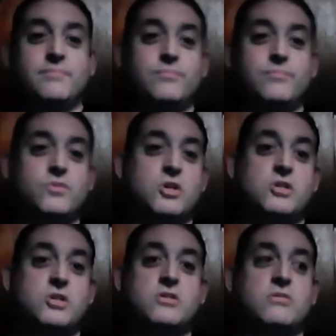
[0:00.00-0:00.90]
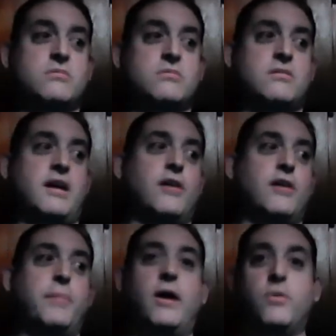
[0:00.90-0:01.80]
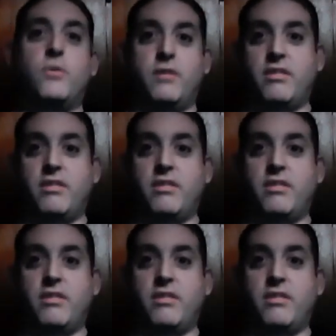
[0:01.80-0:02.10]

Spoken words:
just to help out with